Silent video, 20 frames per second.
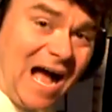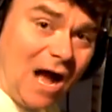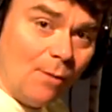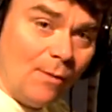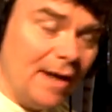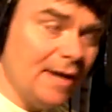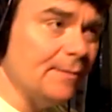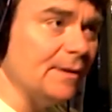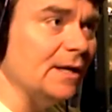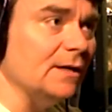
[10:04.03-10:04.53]

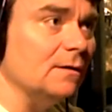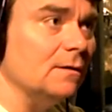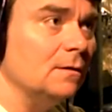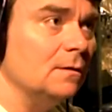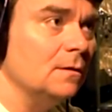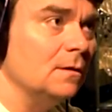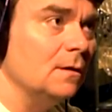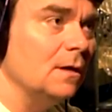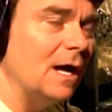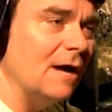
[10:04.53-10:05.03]
Wait a minute.
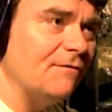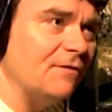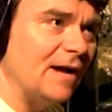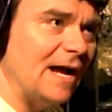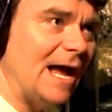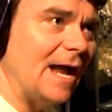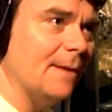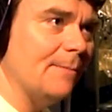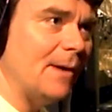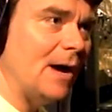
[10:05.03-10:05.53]
I
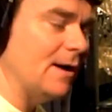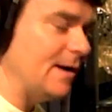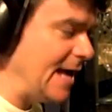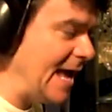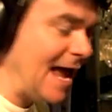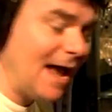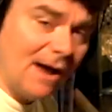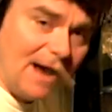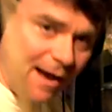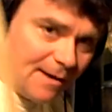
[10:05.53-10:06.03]
forgot about,
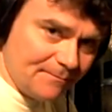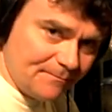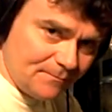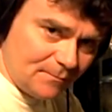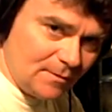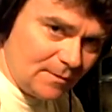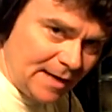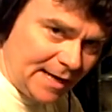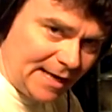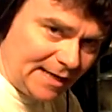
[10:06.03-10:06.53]

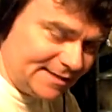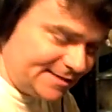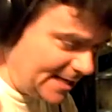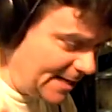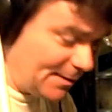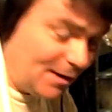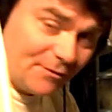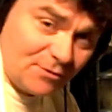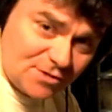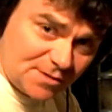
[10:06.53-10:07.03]
hang on.
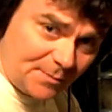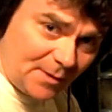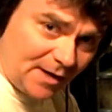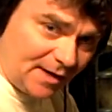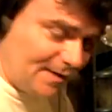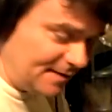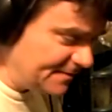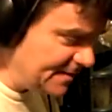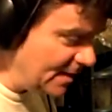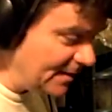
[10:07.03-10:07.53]
timeout. There's a part I
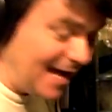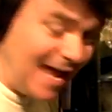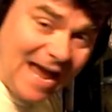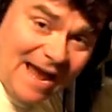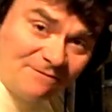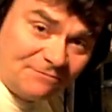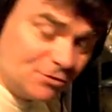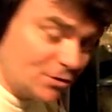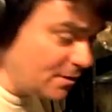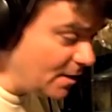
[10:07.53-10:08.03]
left out.
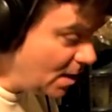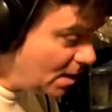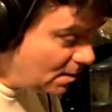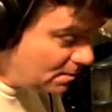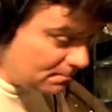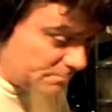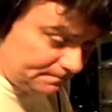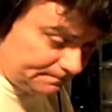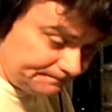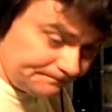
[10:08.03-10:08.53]
After the,
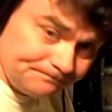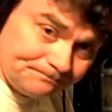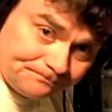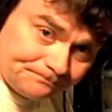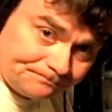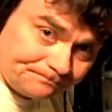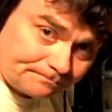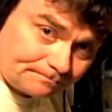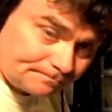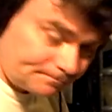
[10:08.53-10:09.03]

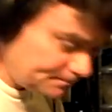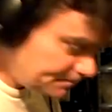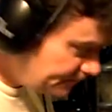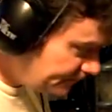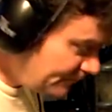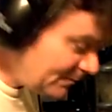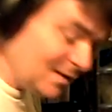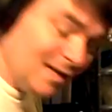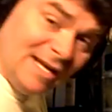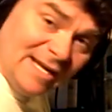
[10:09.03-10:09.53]

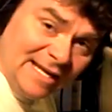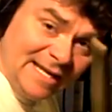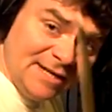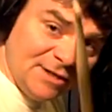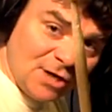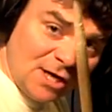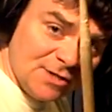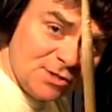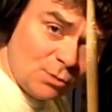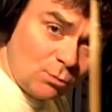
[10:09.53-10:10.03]
he
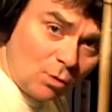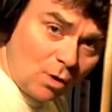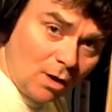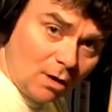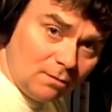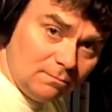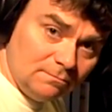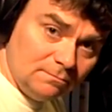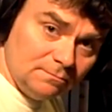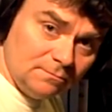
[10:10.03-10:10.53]
does a roll,
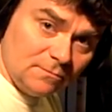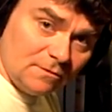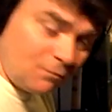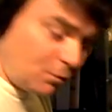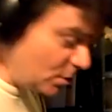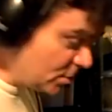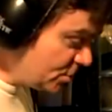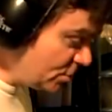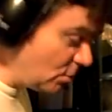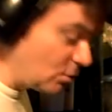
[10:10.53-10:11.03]

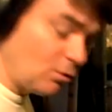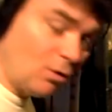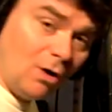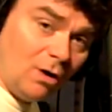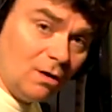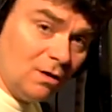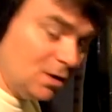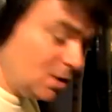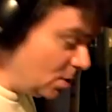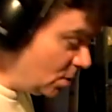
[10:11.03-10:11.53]
4-stroke
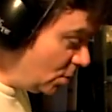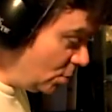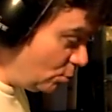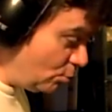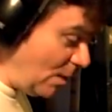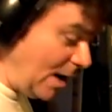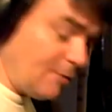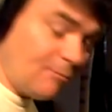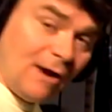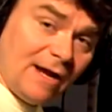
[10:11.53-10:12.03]
roll,
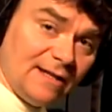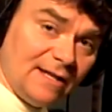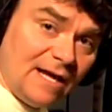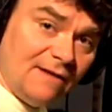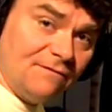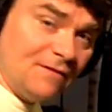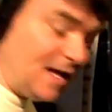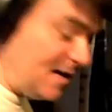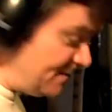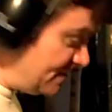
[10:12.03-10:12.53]
right, right,
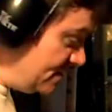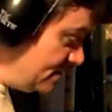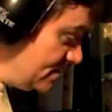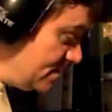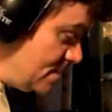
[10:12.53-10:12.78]
left, left.